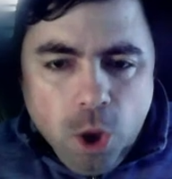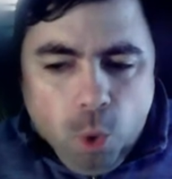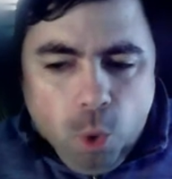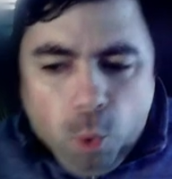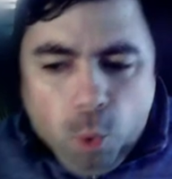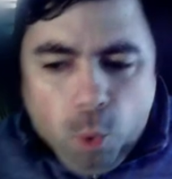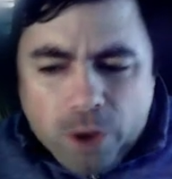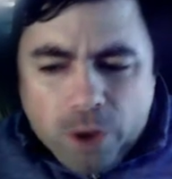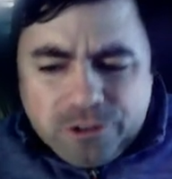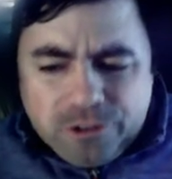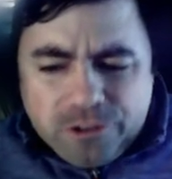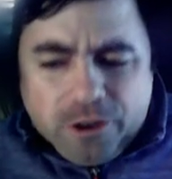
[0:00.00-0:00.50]

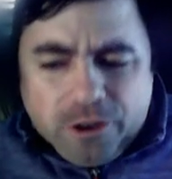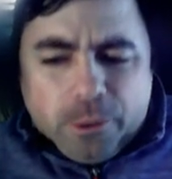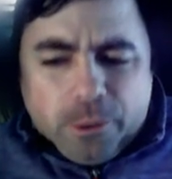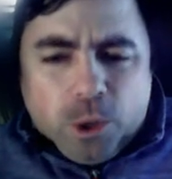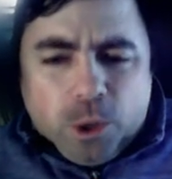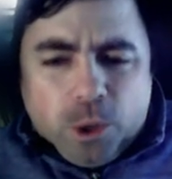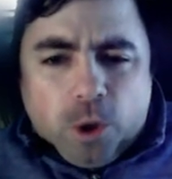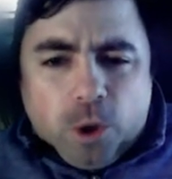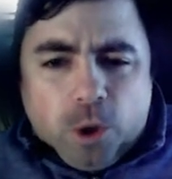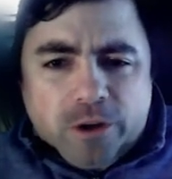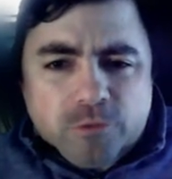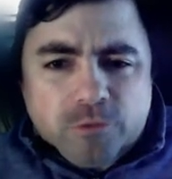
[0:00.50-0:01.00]
What's going
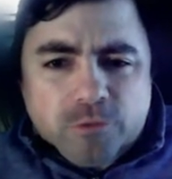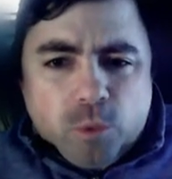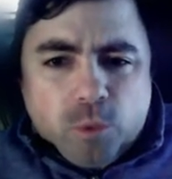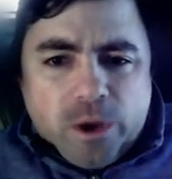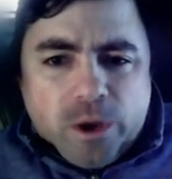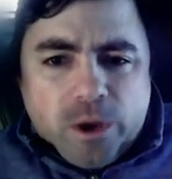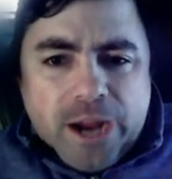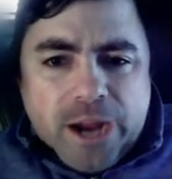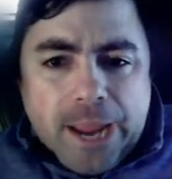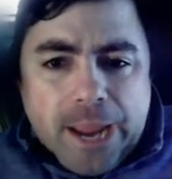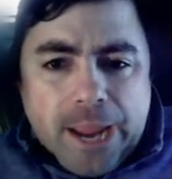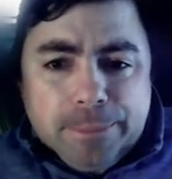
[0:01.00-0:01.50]
on,
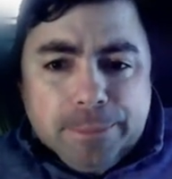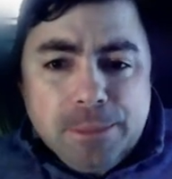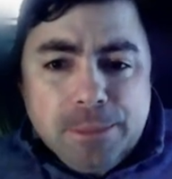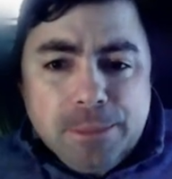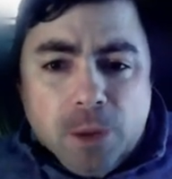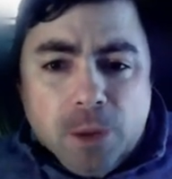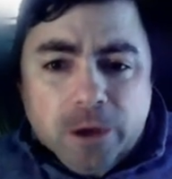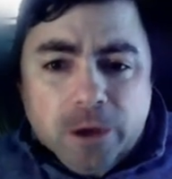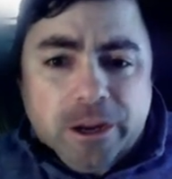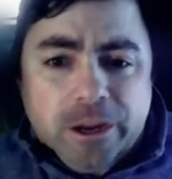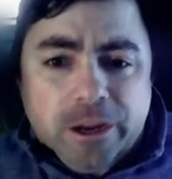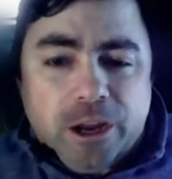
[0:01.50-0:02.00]
everyone? Happy
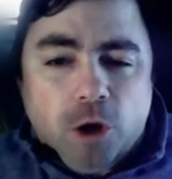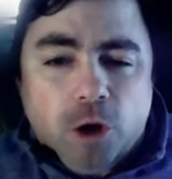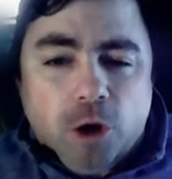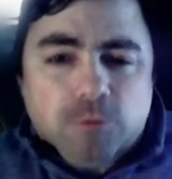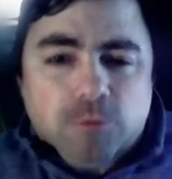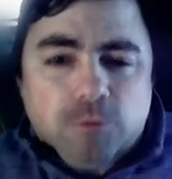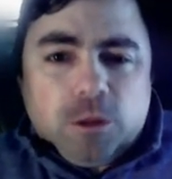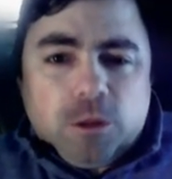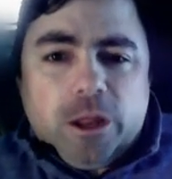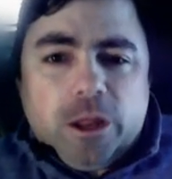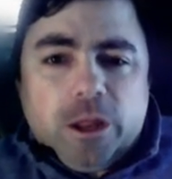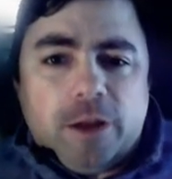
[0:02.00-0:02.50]
Monday.
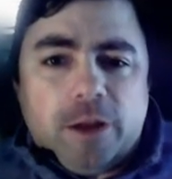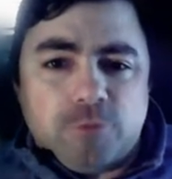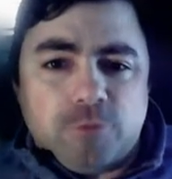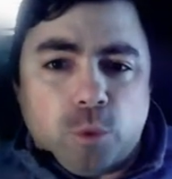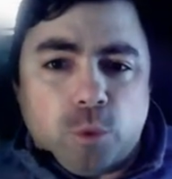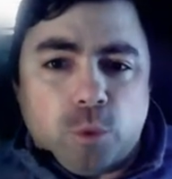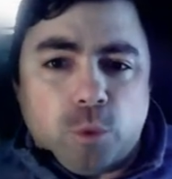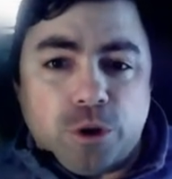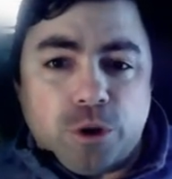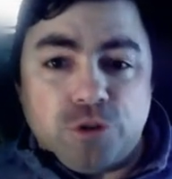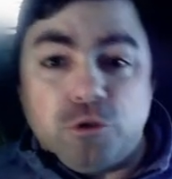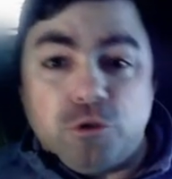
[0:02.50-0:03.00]
Hopefully,
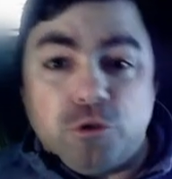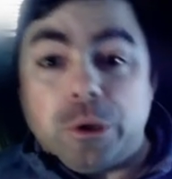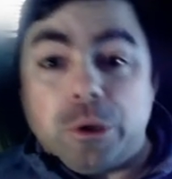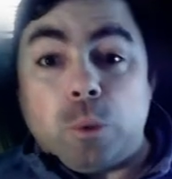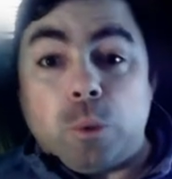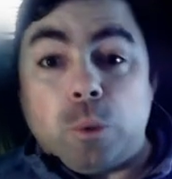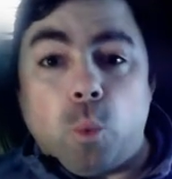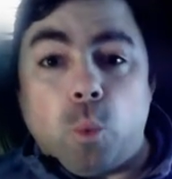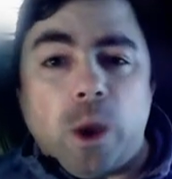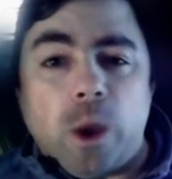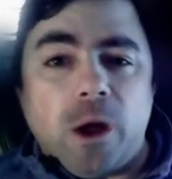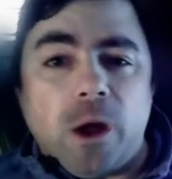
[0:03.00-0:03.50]
everyone is
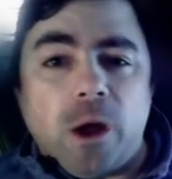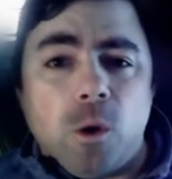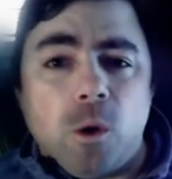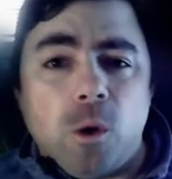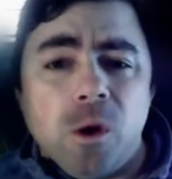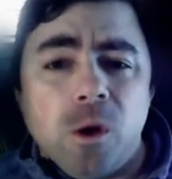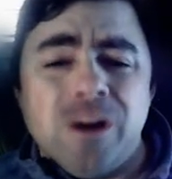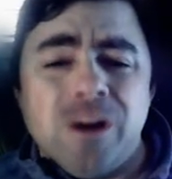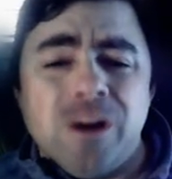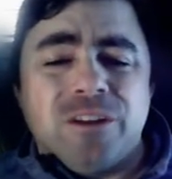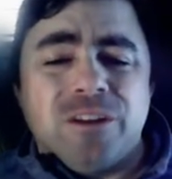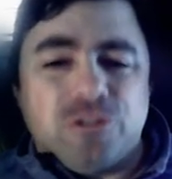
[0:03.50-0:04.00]
doing well,
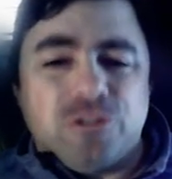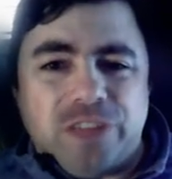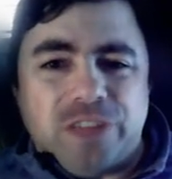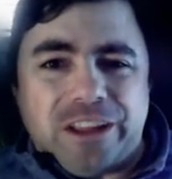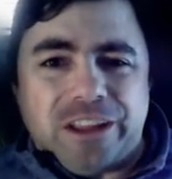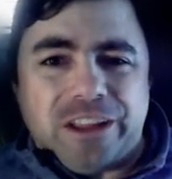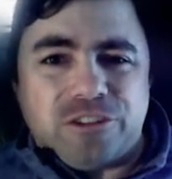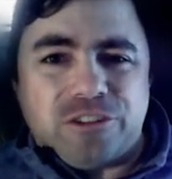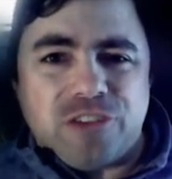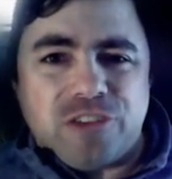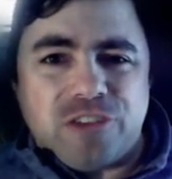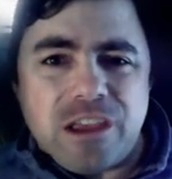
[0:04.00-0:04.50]

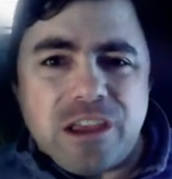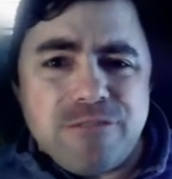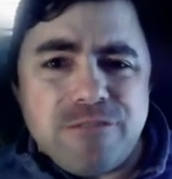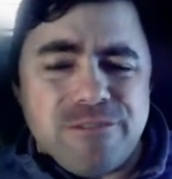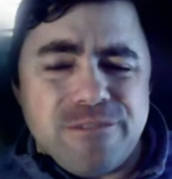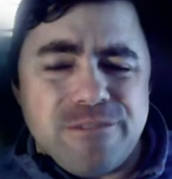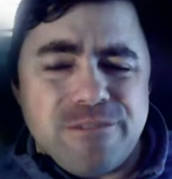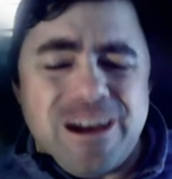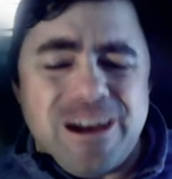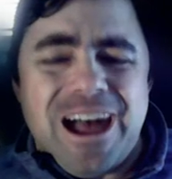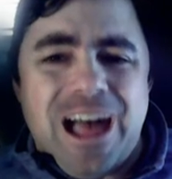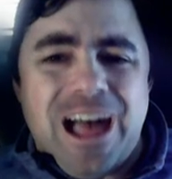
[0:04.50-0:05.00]
staying safe,
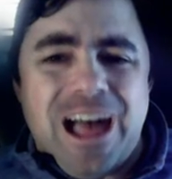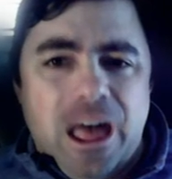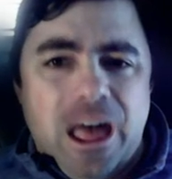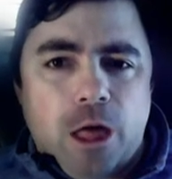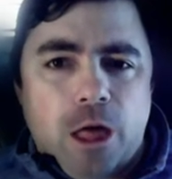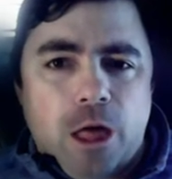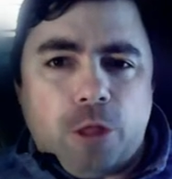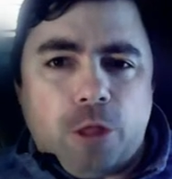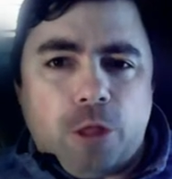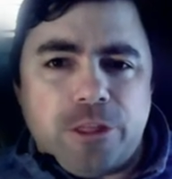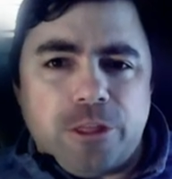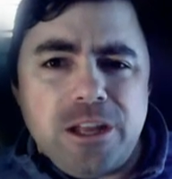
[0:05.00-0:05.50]

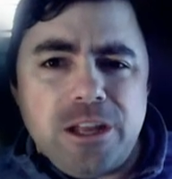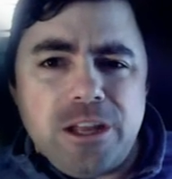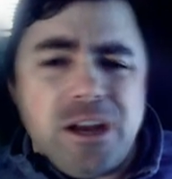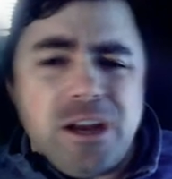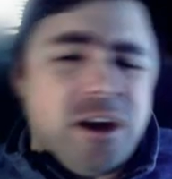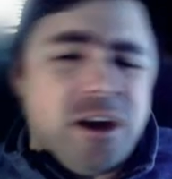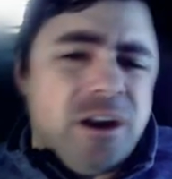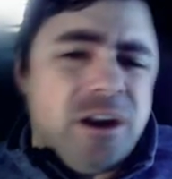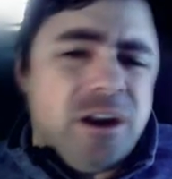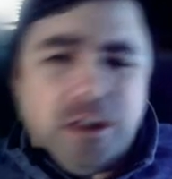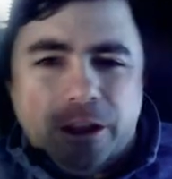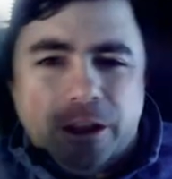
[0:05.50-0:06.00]
healthy.
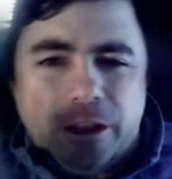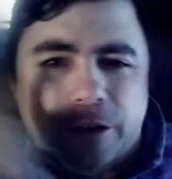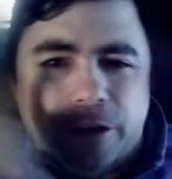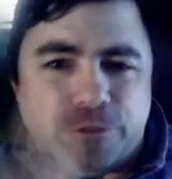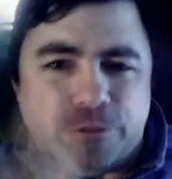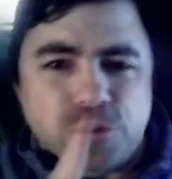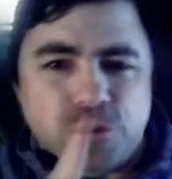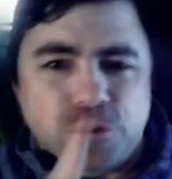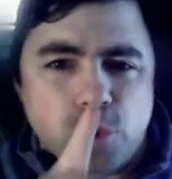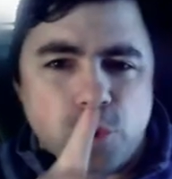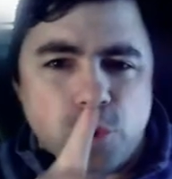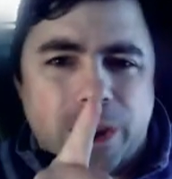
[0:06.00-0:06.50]

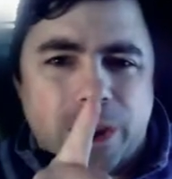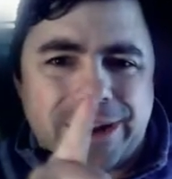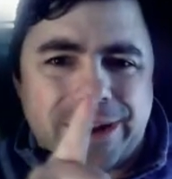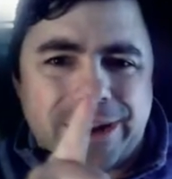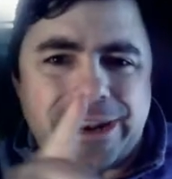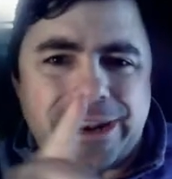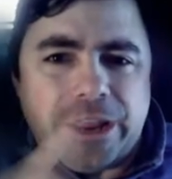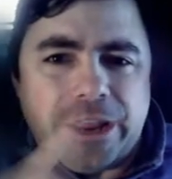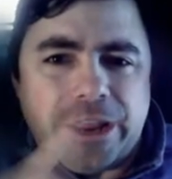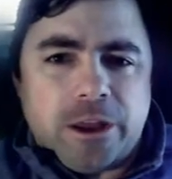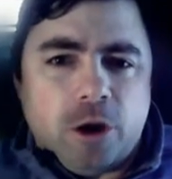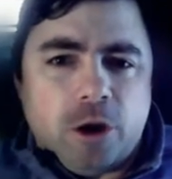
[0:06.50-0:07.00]
If you had to
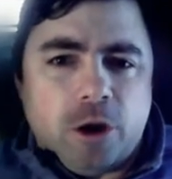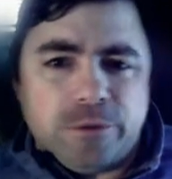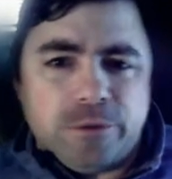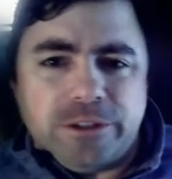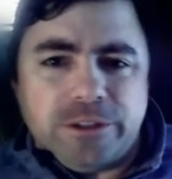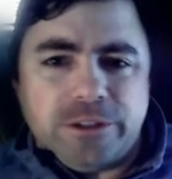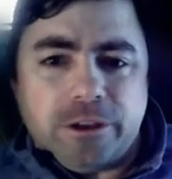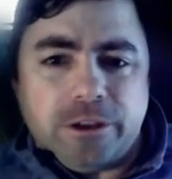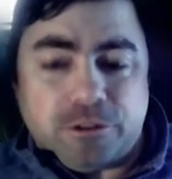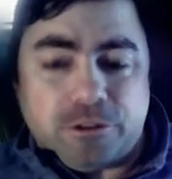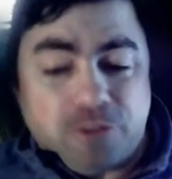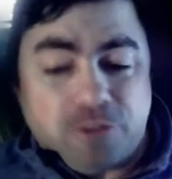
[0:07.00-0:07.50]
take a COVID
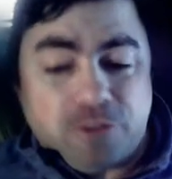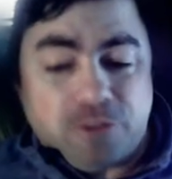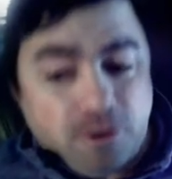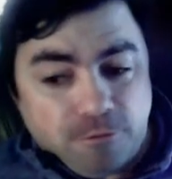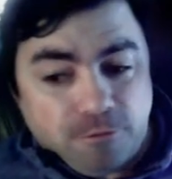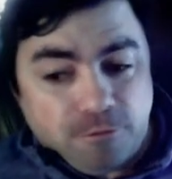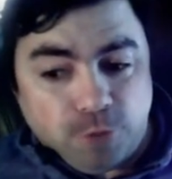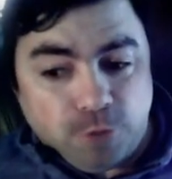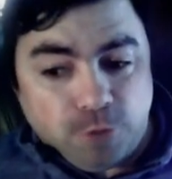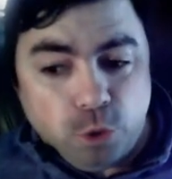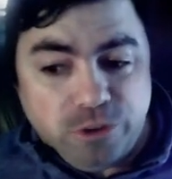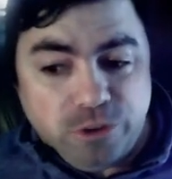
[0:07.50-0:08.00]
test,
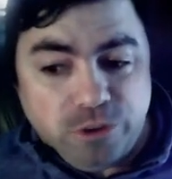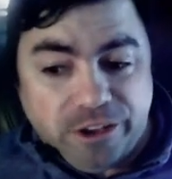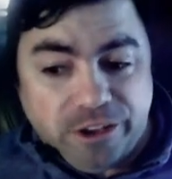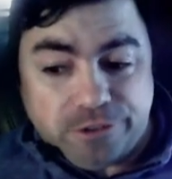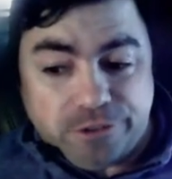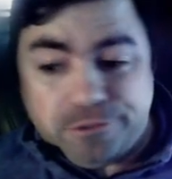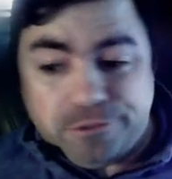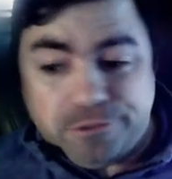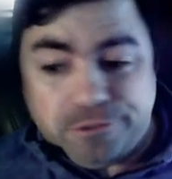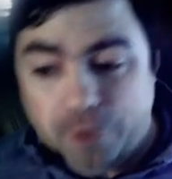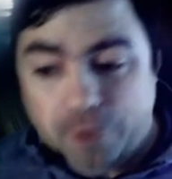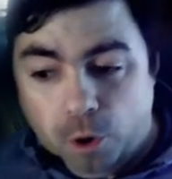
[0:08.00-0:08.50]
flu
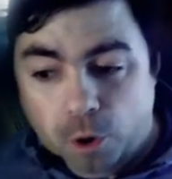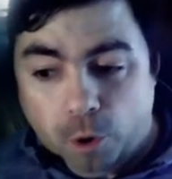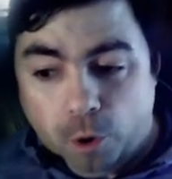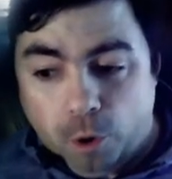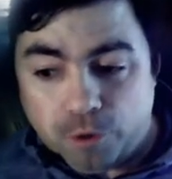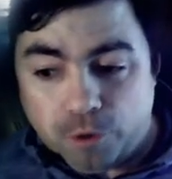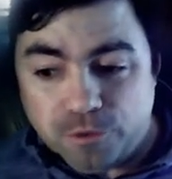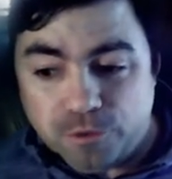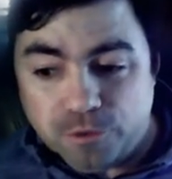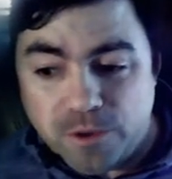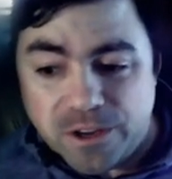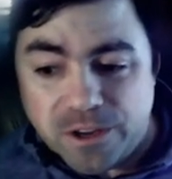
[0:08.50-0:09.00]
test,
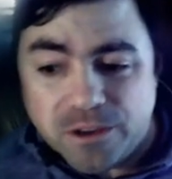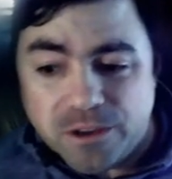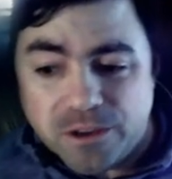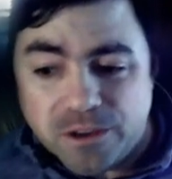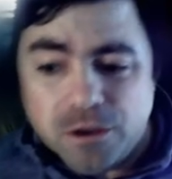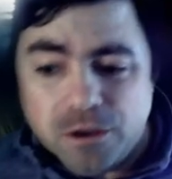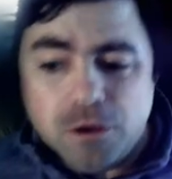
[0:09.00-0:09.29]
RSV,